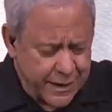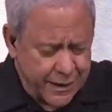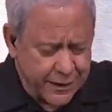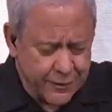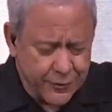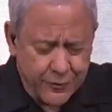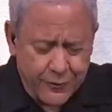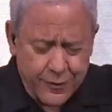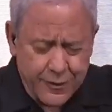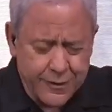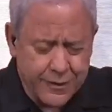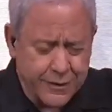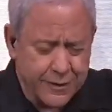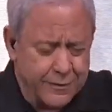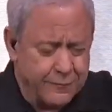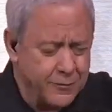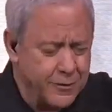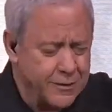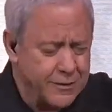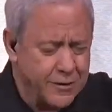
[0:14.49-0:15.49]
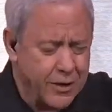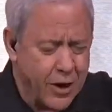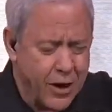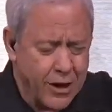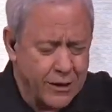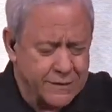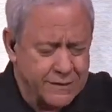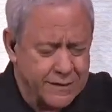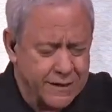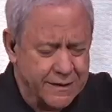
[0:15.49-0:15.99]
And Lord, that it would
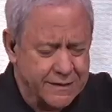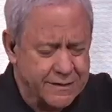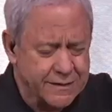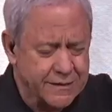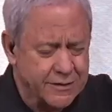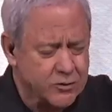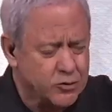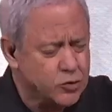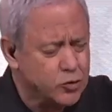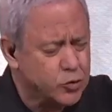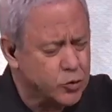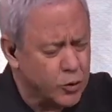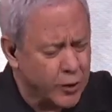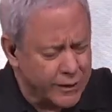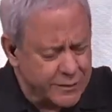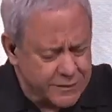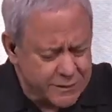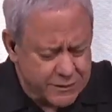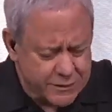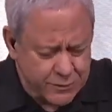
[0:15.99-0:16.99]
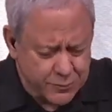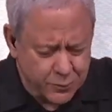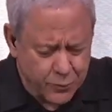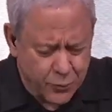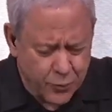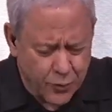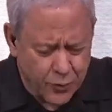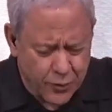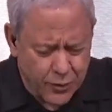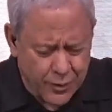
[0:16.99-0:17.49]
cause us to trust you
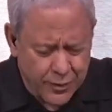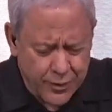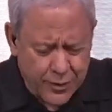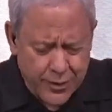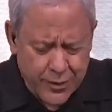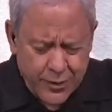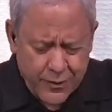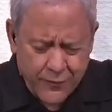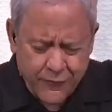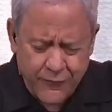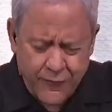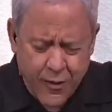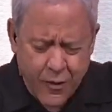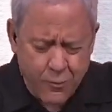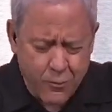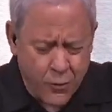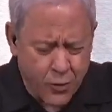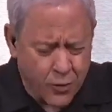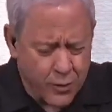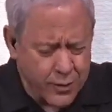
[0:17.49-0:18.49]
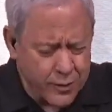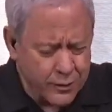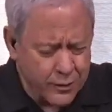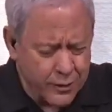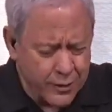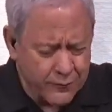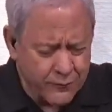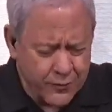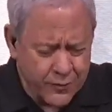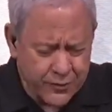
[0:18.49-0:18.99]
more, fall more in
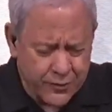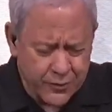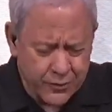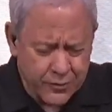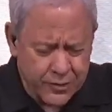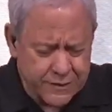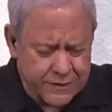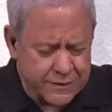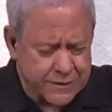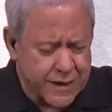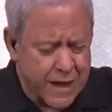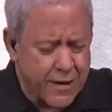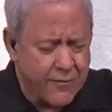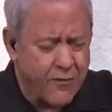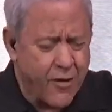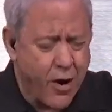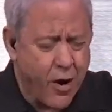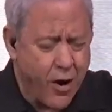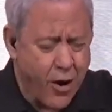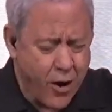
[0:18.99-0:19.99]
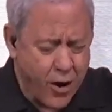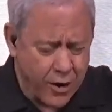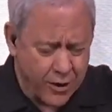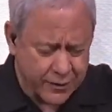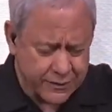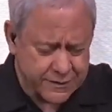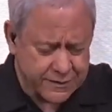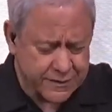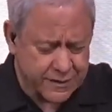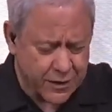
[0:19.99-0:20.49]
love with you, and just have
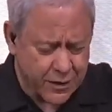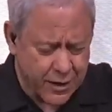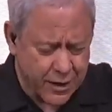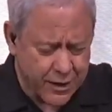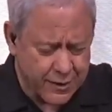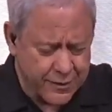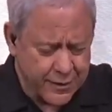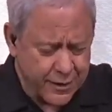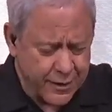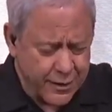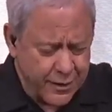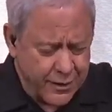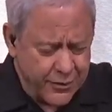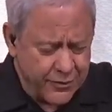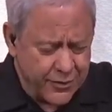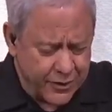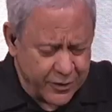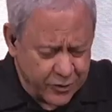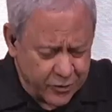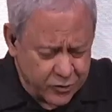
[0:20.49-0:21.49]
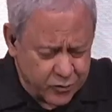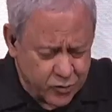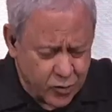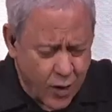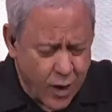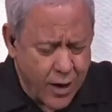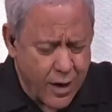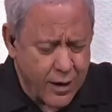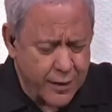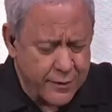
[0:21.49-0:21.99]
hearts, God, that are
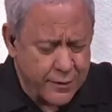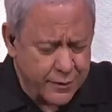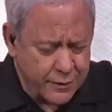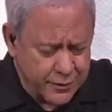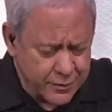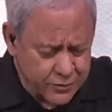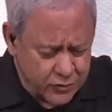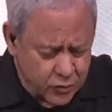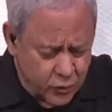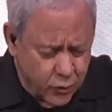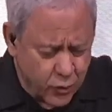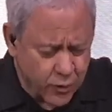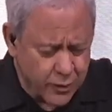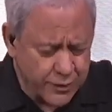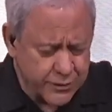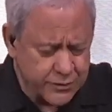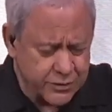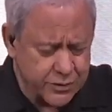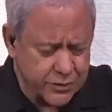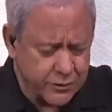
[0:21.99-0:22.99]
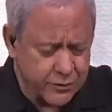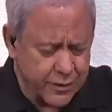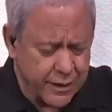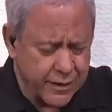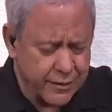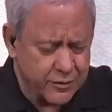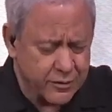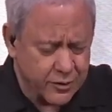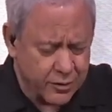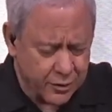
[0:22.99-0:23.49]
drawn towards you
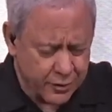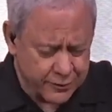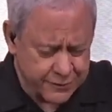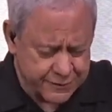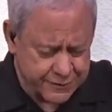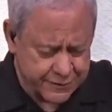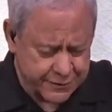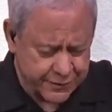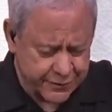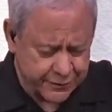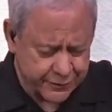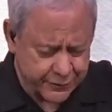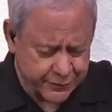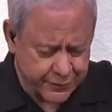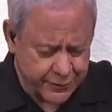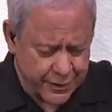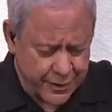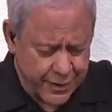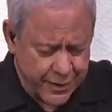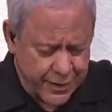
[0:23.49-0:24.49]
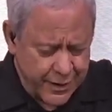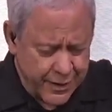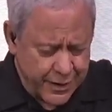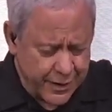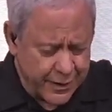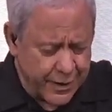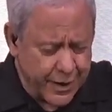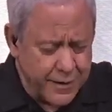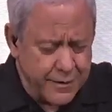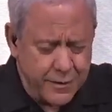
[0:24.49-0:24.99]
and close to you.
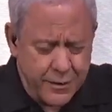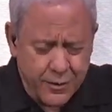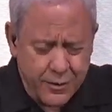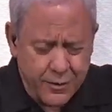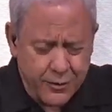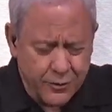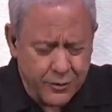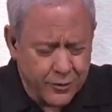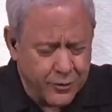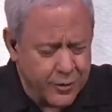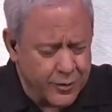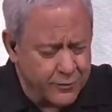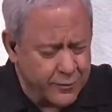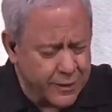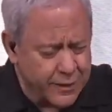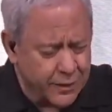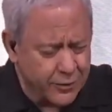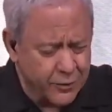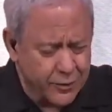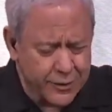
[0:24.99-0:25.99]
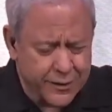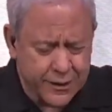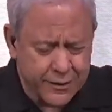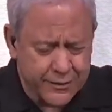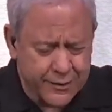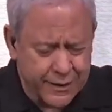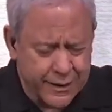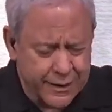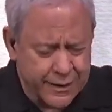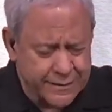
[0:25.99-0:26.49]
And I know, Lord, we can look
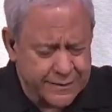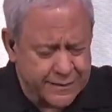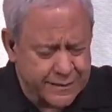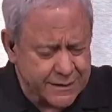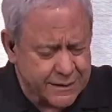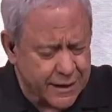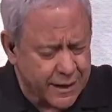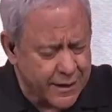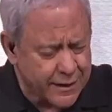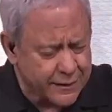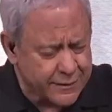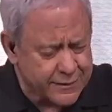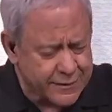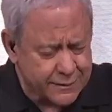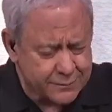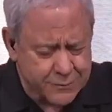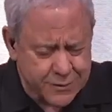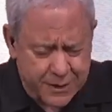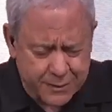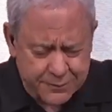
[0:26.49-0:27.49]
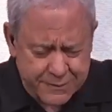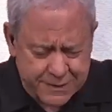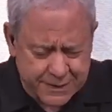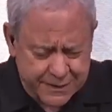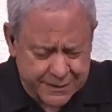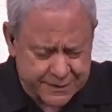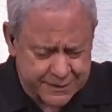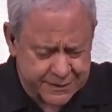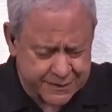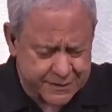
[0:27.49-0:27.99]
at things and kind of sometimes
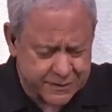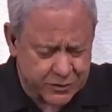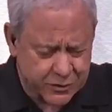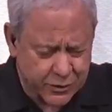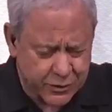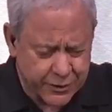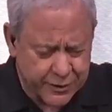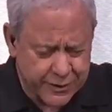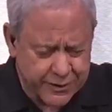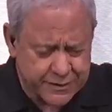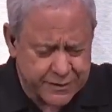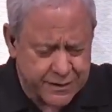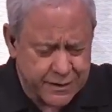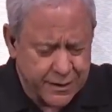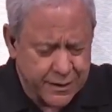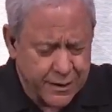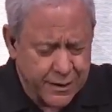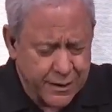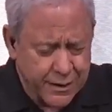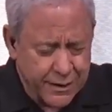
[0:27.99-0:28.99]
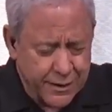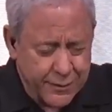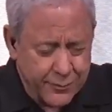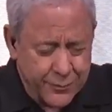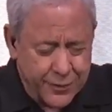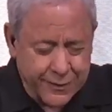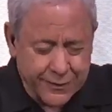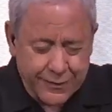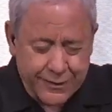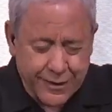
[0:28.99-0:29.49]
get discouraged,
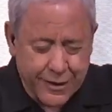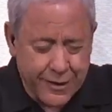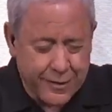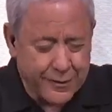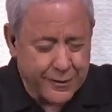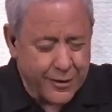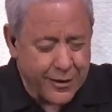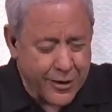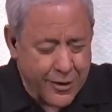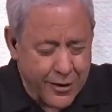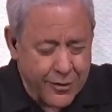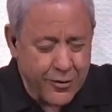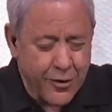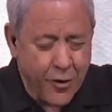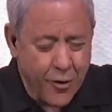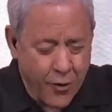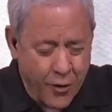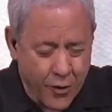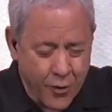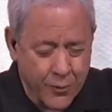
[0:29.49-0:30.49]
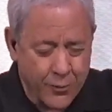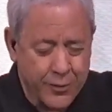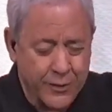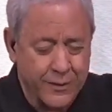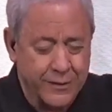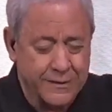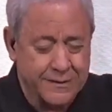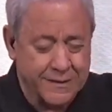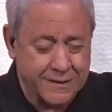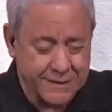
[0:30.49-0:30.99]
but God, our hope
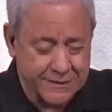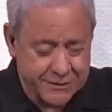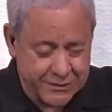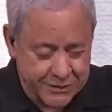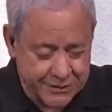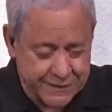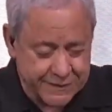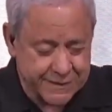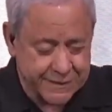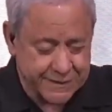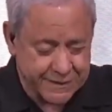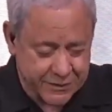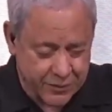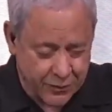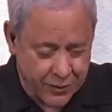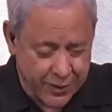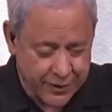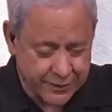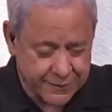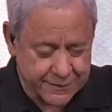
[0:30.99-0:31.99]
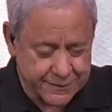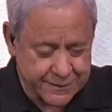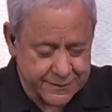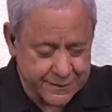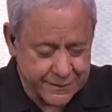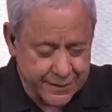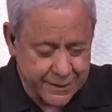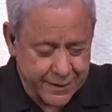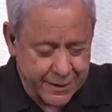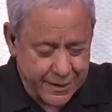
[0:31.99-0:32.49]
is in Jesus Christ.
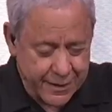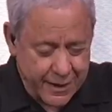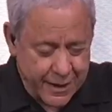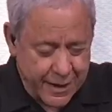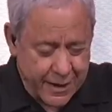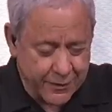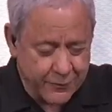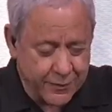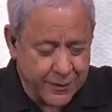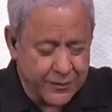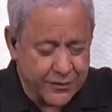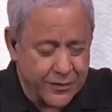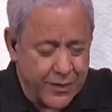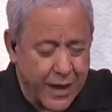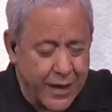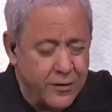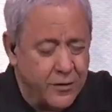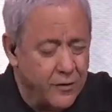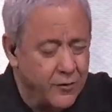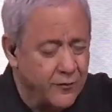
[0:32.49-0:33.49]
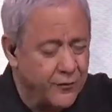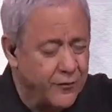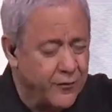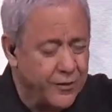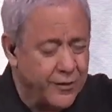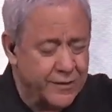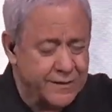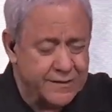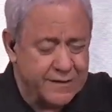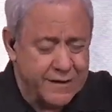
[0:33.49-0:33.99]
And we thank you
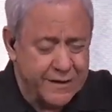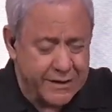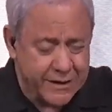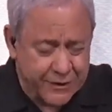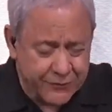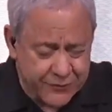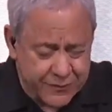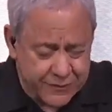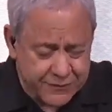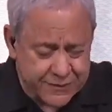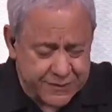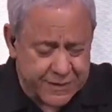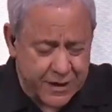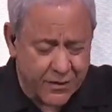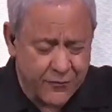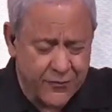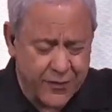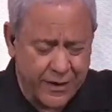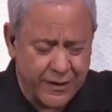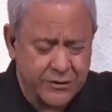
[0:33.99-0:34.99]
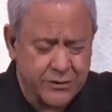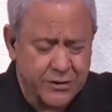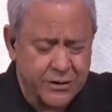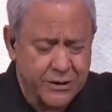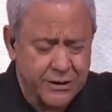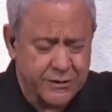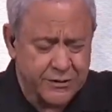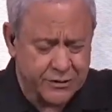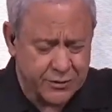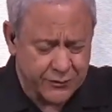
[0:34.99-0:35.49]
for this gift of
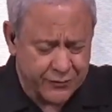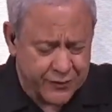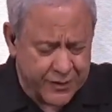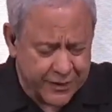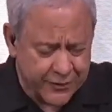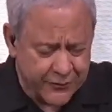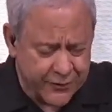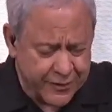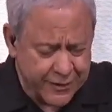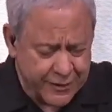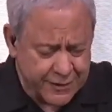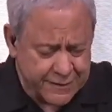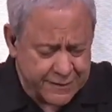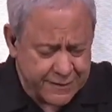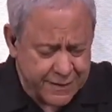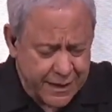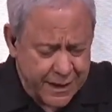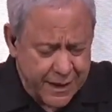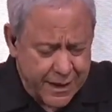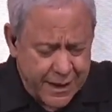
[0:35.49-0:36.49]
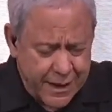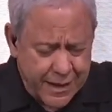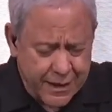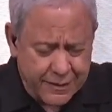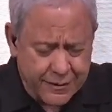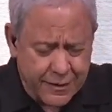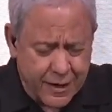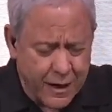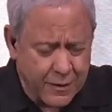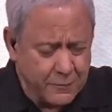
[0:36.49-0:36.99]
salvation that you've given us.
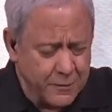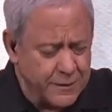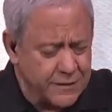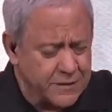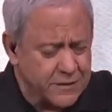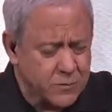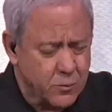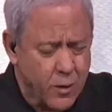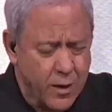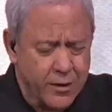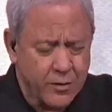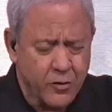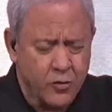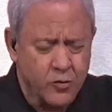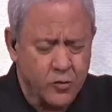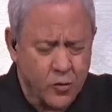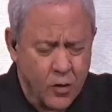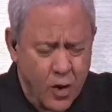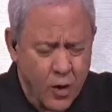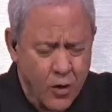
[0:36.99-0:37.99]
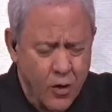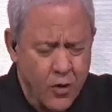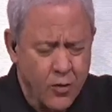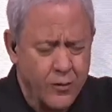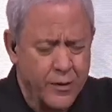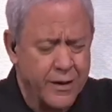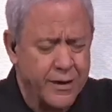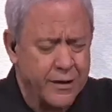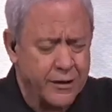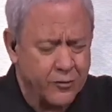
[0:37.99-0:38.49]
And God, we just want to
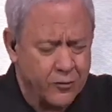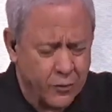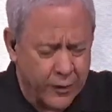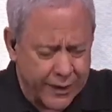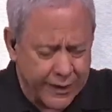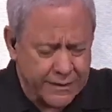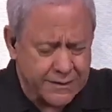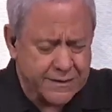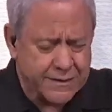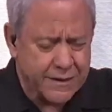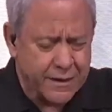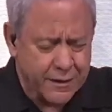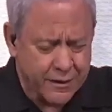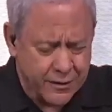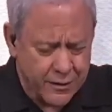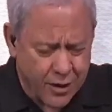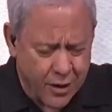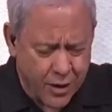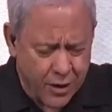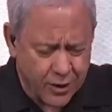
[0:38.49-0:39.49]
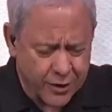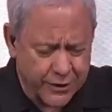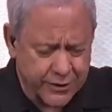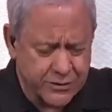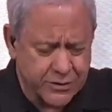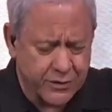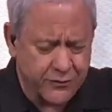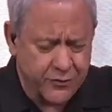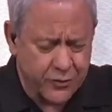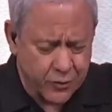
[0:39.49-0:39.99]
grow in the grace and the
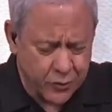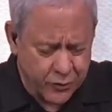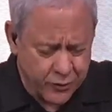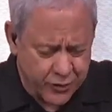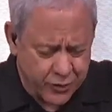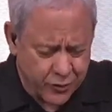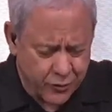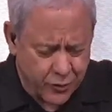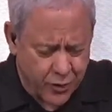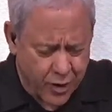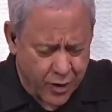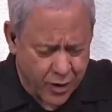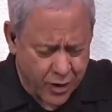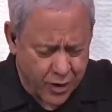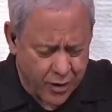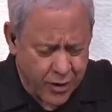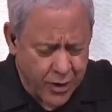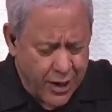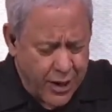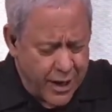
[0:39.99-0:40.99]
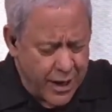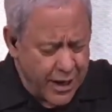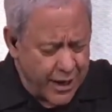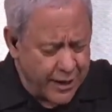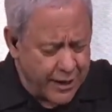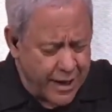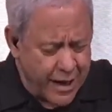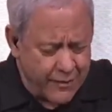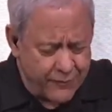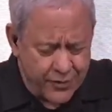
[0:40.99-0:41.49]
knowledge of who you are
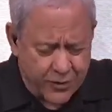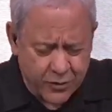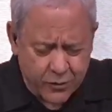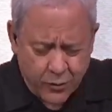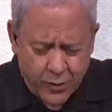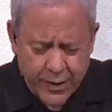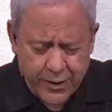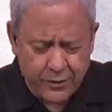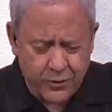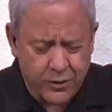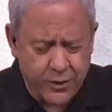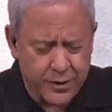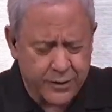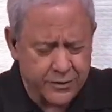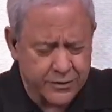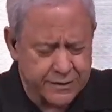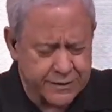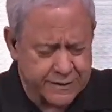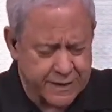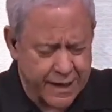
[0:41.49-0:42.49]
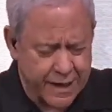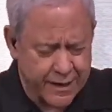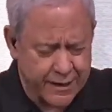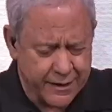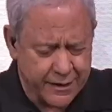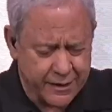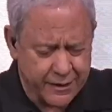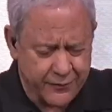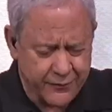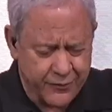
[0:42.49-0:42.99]
and have a greater
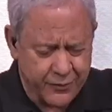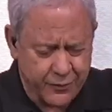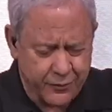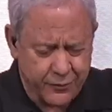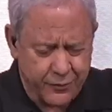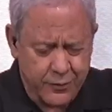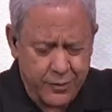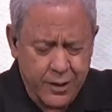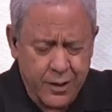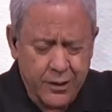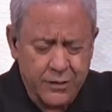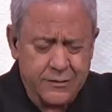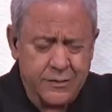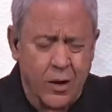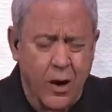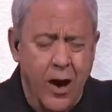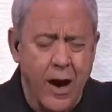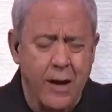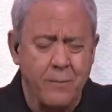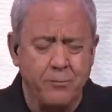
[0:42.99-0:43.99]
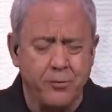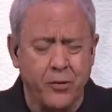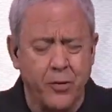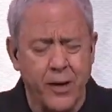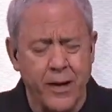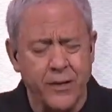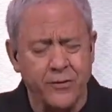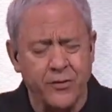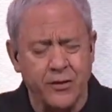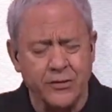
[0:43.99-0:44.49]
understanding of you. So I
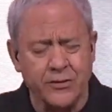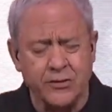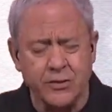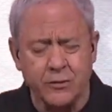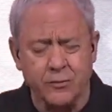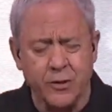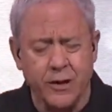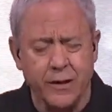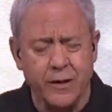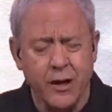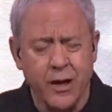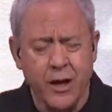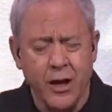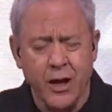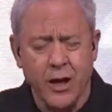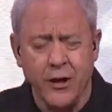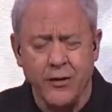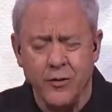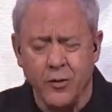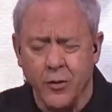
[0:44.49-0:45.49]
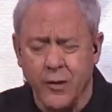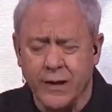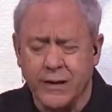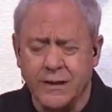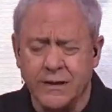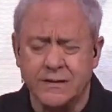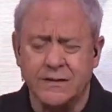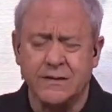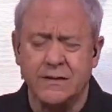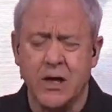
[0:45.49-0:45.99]
pray that you would
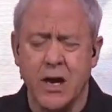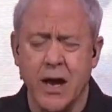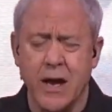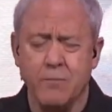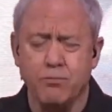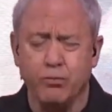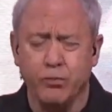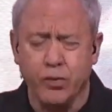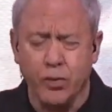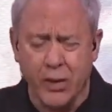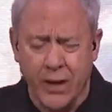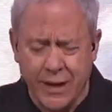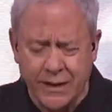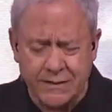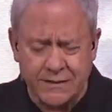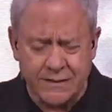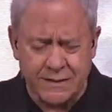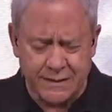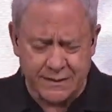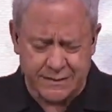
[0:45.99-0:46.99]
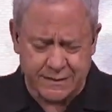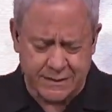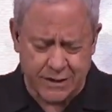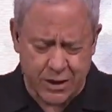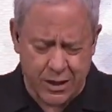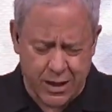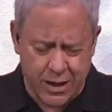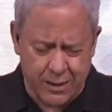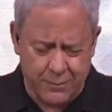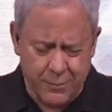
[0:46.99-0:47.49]
anoint this time, bless this
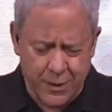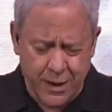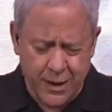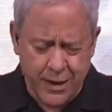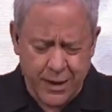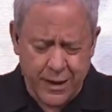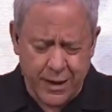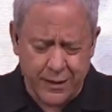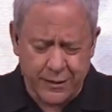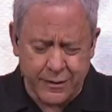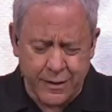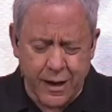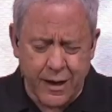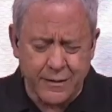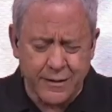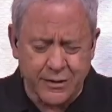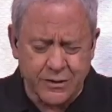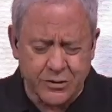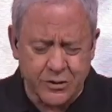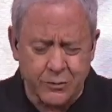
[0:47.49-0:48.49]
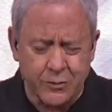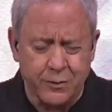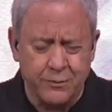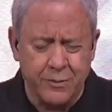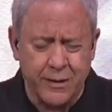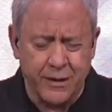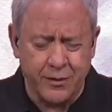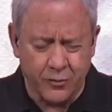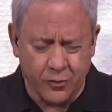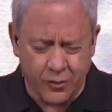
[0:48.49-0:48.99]
time, and God, that you
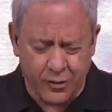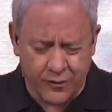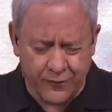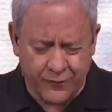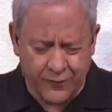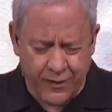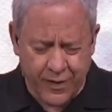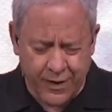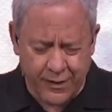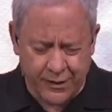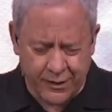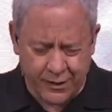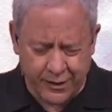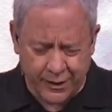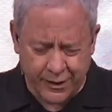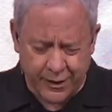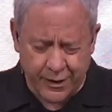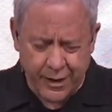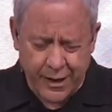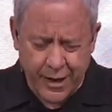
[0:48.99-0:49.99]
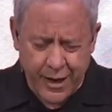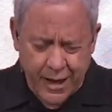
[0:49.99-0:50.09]
would be glorified in it.